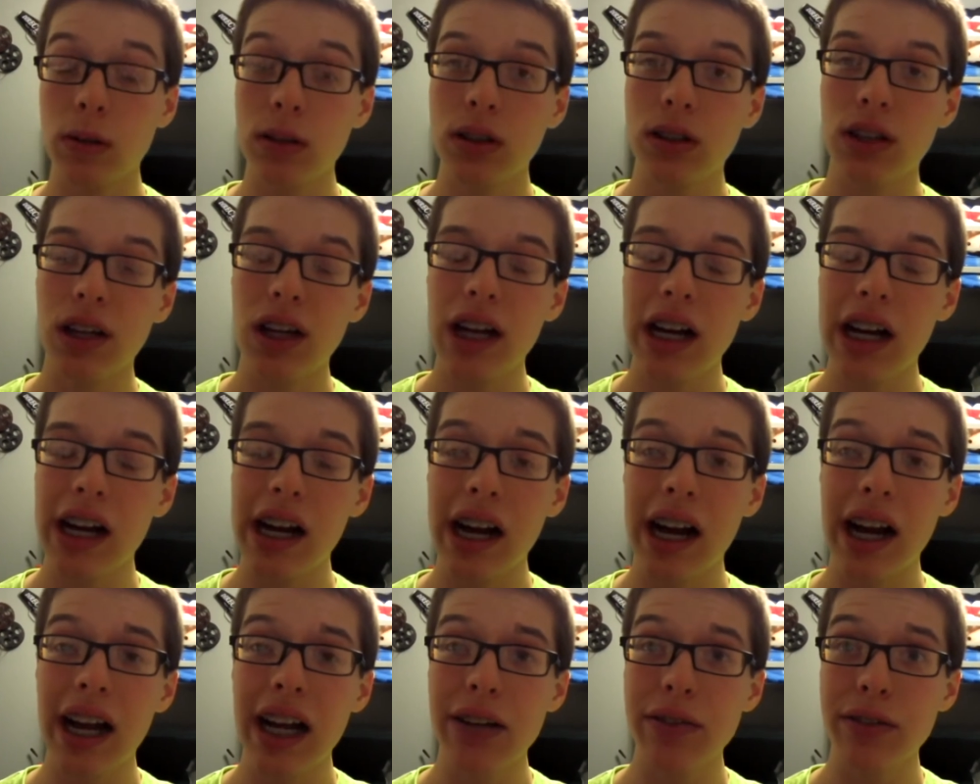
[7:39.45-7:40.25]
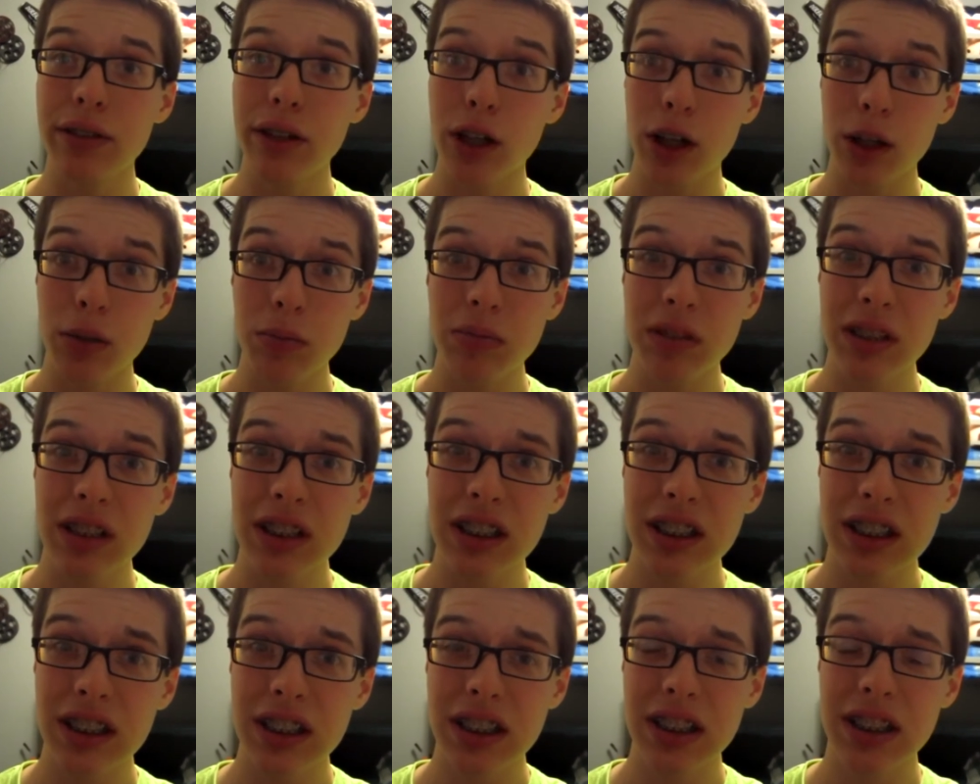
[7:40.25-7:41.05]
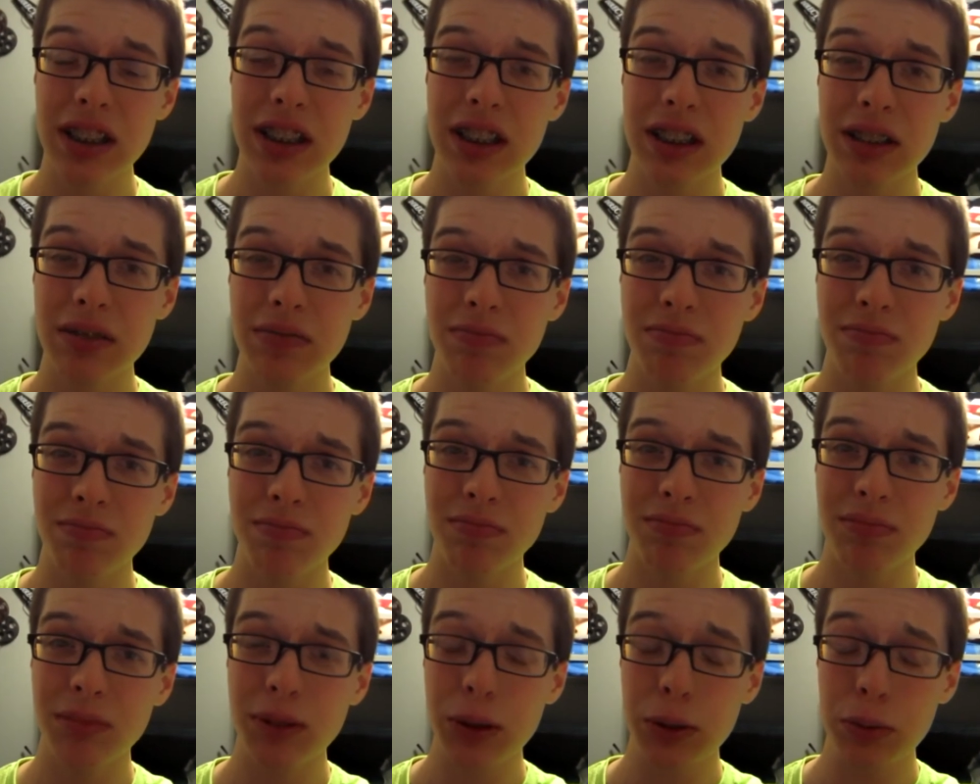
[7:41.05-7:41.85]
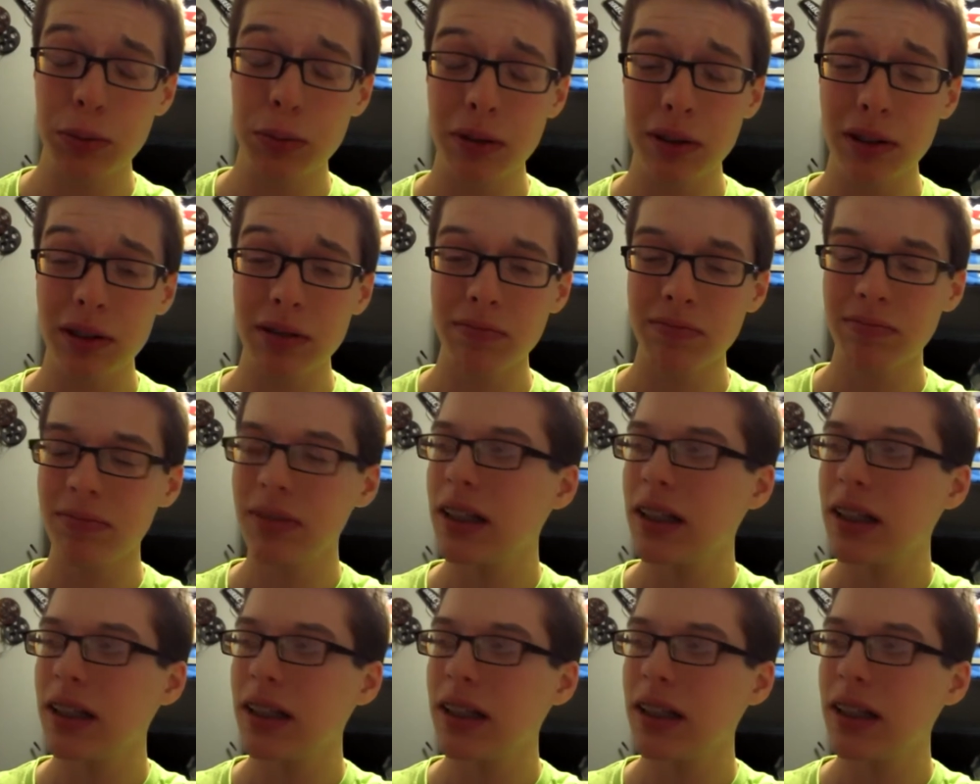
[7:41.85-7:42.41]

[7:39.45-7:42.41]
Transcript: So now I have an armless trooper.